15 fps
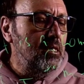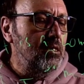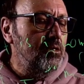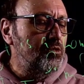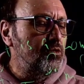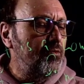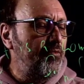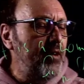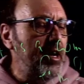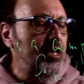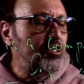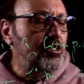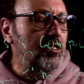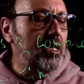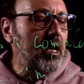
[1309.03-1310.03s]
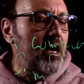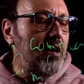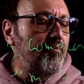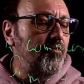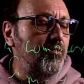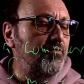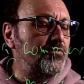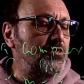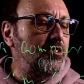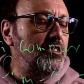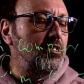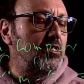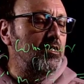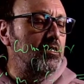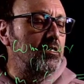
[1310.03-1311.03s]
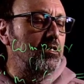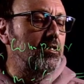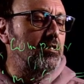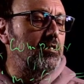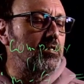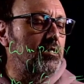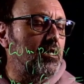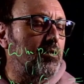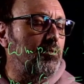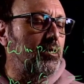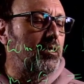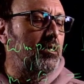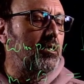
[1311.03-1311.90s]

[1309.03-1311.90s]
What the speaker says: So function f of z is equal